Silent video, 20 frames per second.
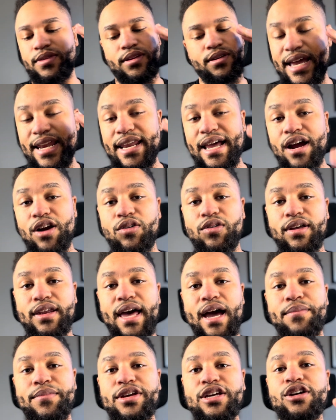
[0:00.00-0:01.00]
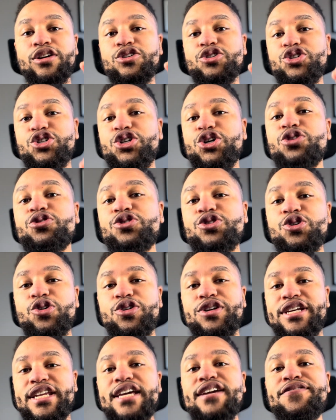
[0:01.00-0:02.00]
And not only that, but you can choose your
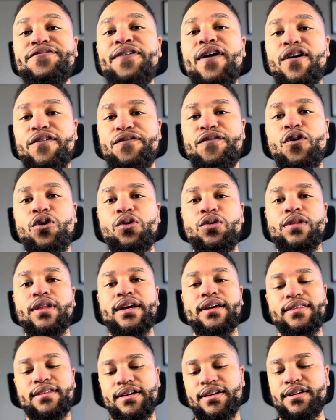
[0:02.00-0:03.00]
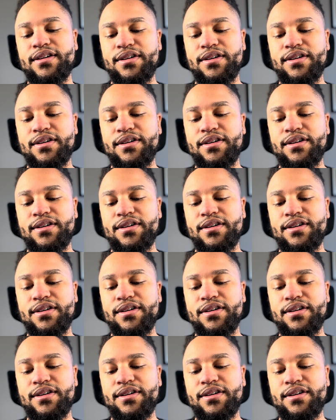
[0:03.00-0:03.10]
default focal length,